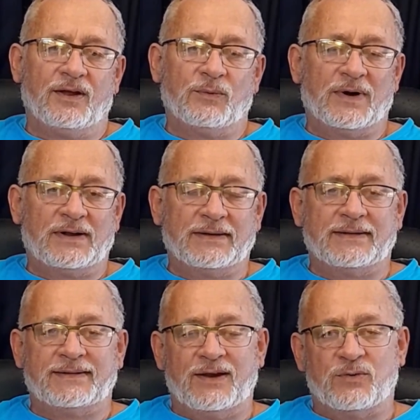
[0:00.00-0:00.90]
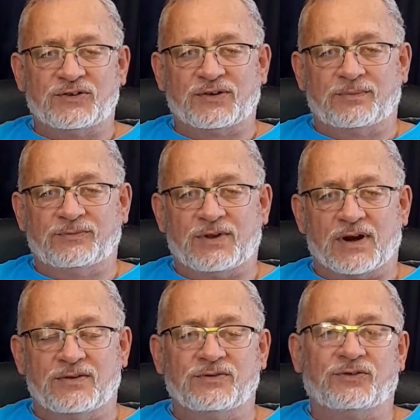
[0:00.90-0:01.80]
Well, there were some
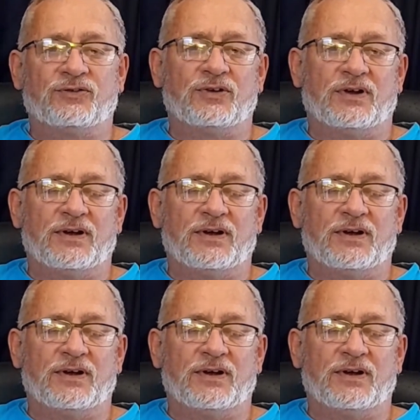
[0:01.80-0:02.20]
drones